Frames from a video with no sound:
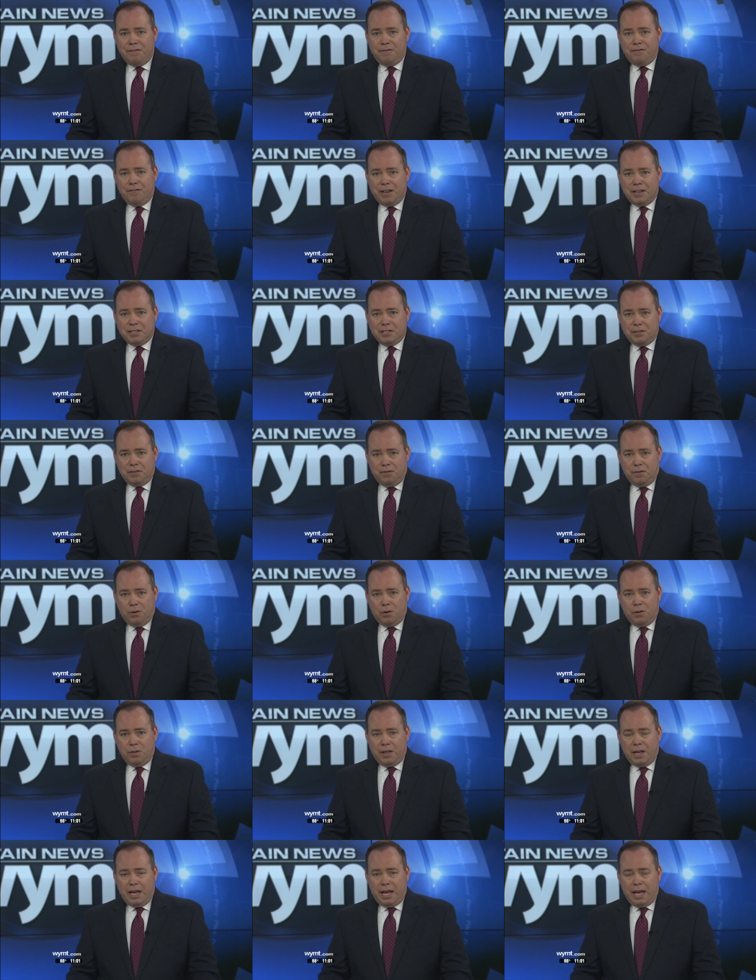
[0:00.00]

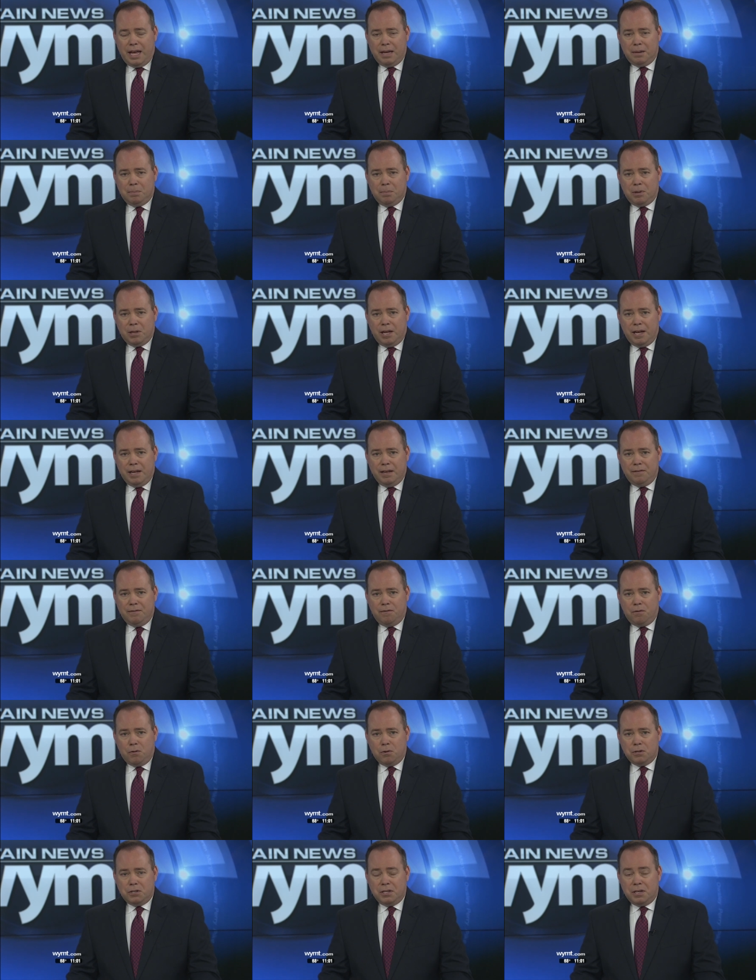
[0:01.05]
festival they had planned
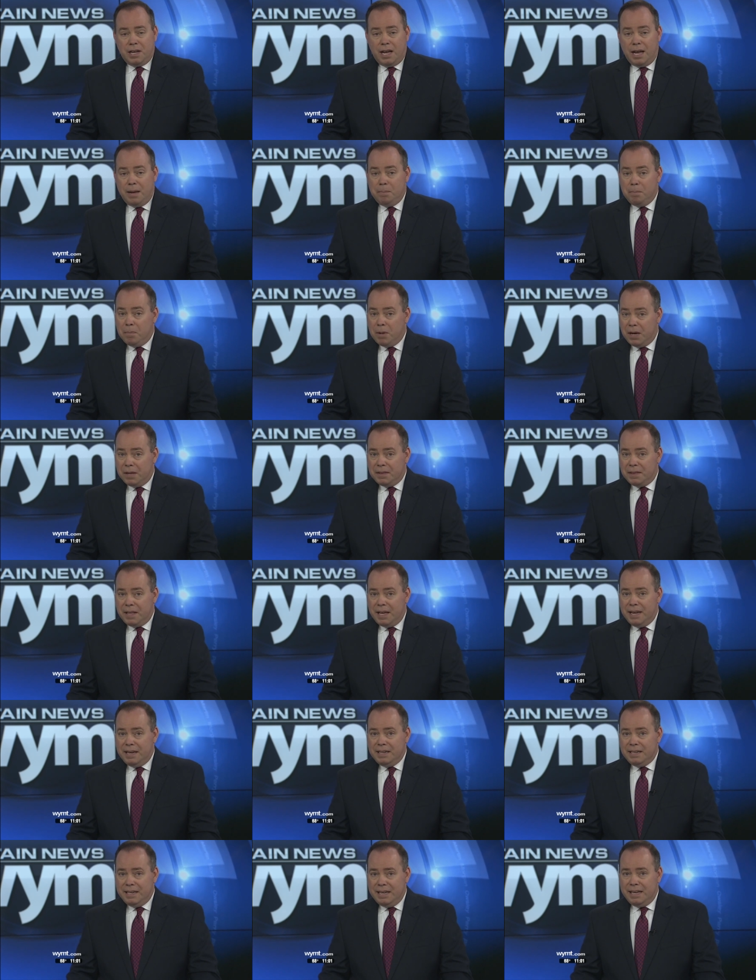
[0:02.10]
for tonight, but
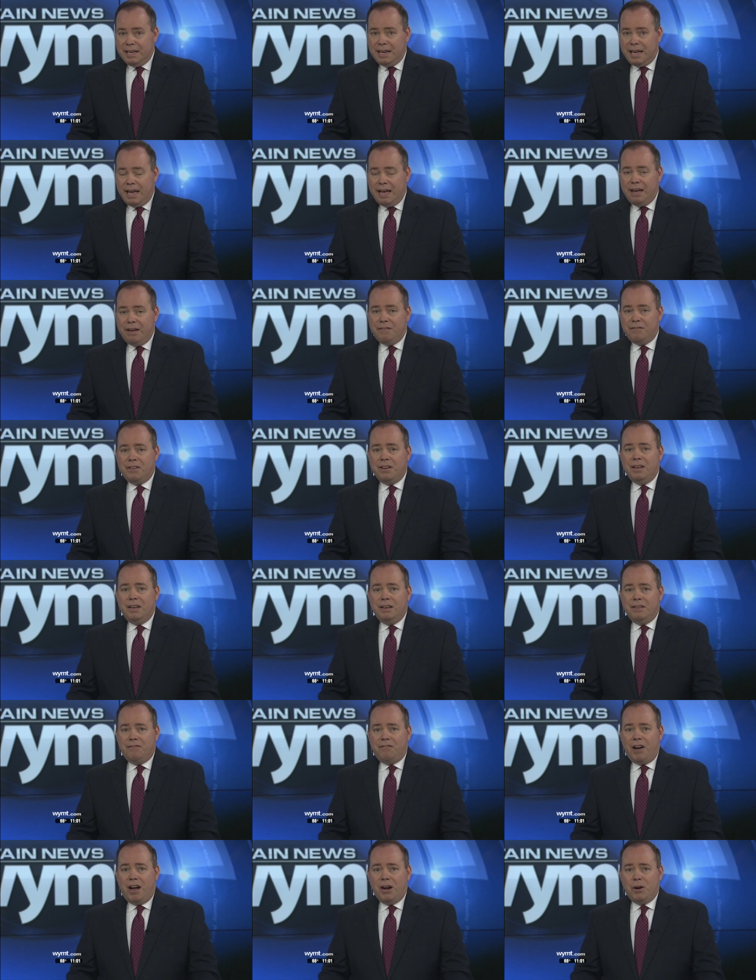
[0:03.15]
they did have
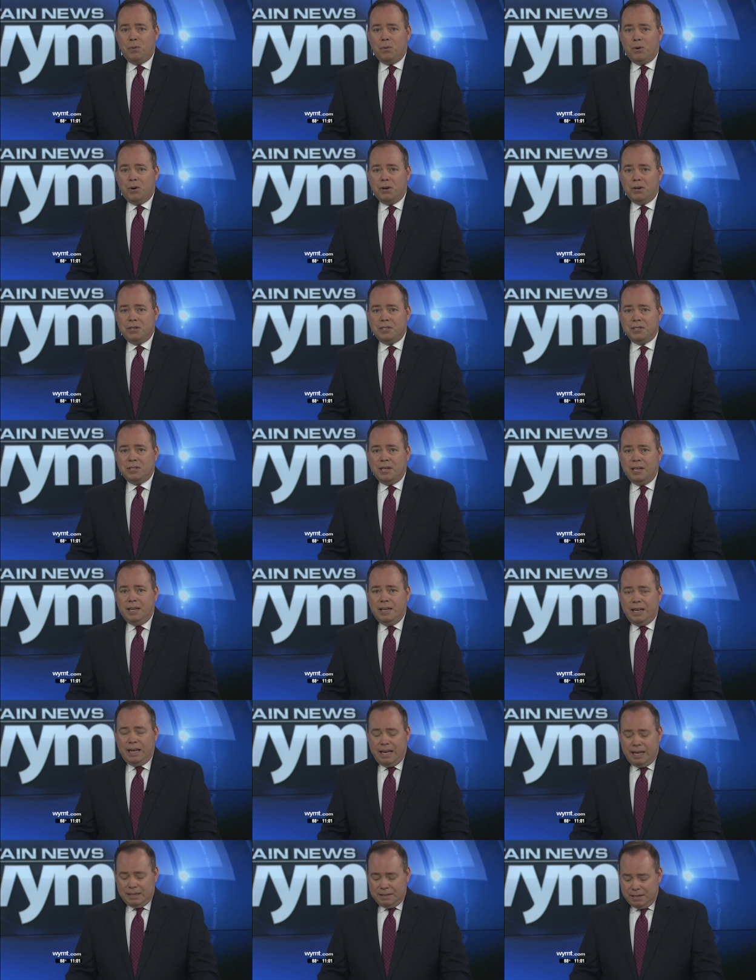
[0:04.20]
fireworks
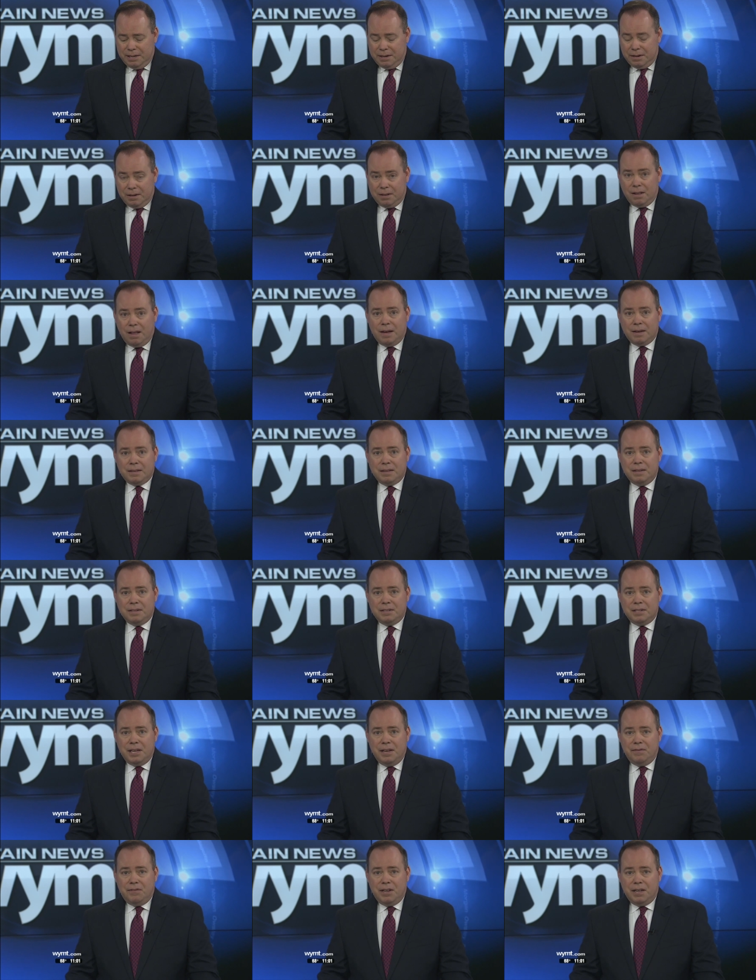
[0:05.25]
at 10 o'clock
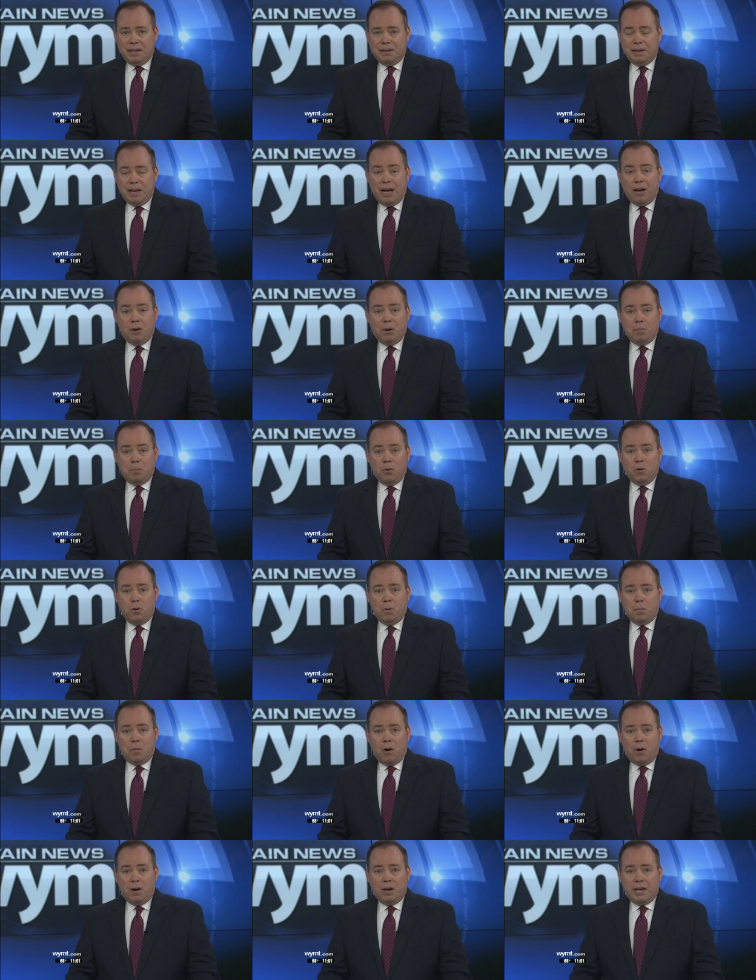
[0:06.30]
this evening. Now, a pool
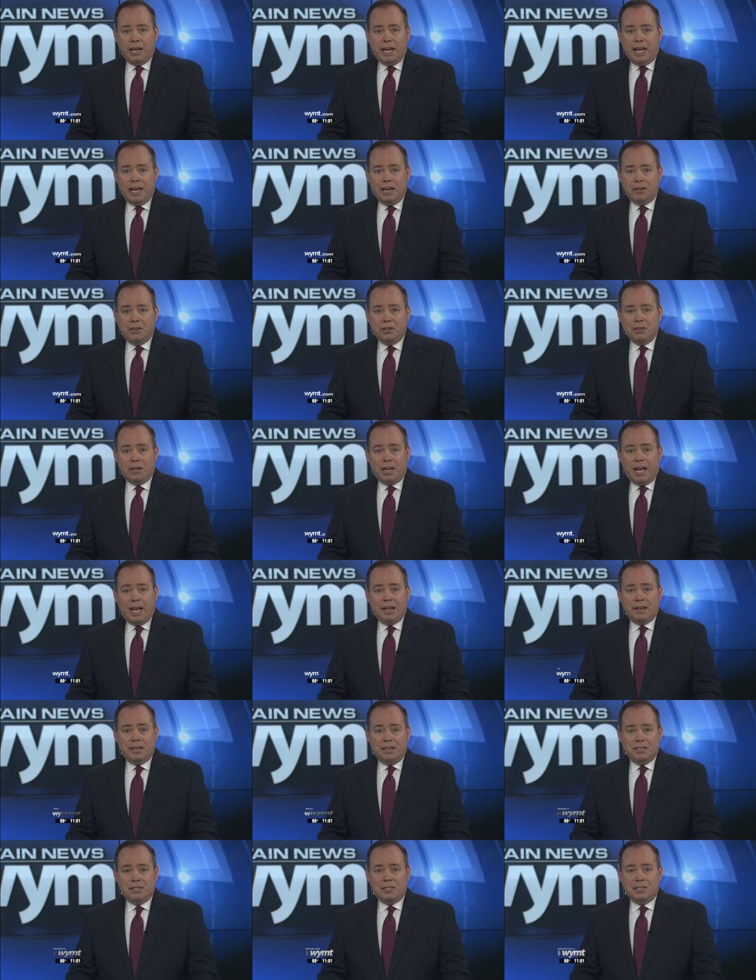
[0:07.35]
party and
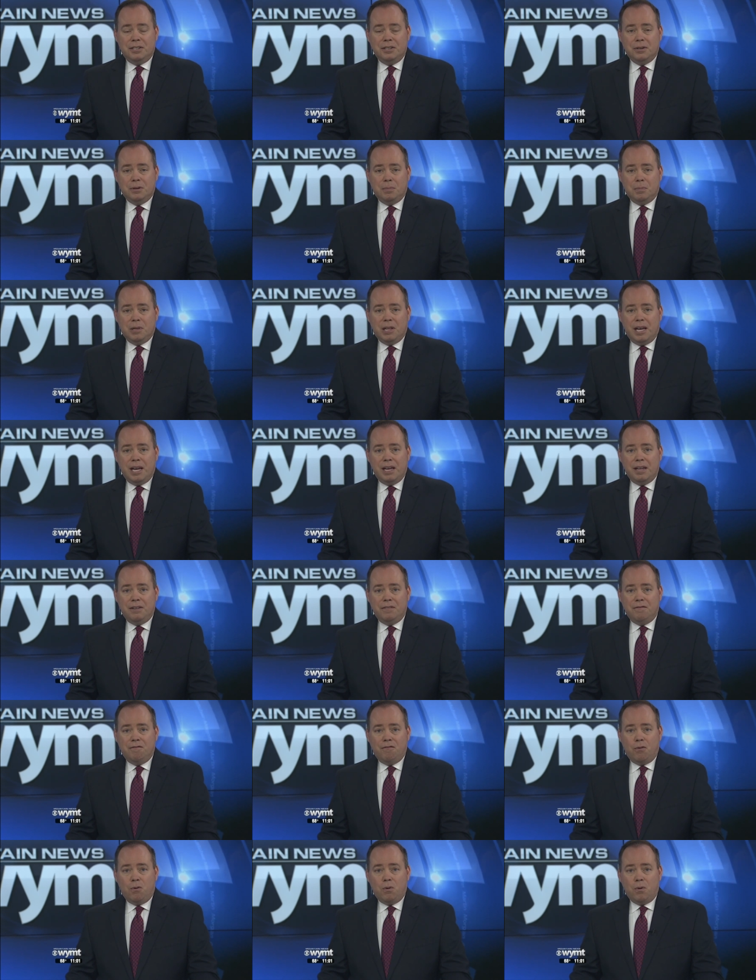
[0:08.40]
cookout is still
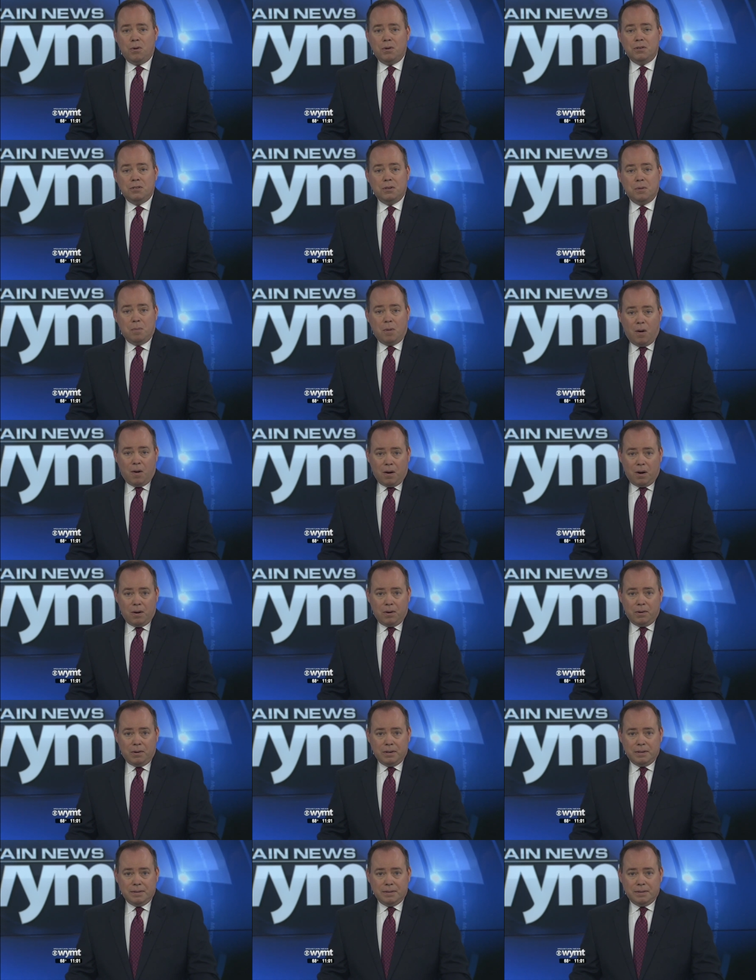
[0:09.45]
planned for tomorrow.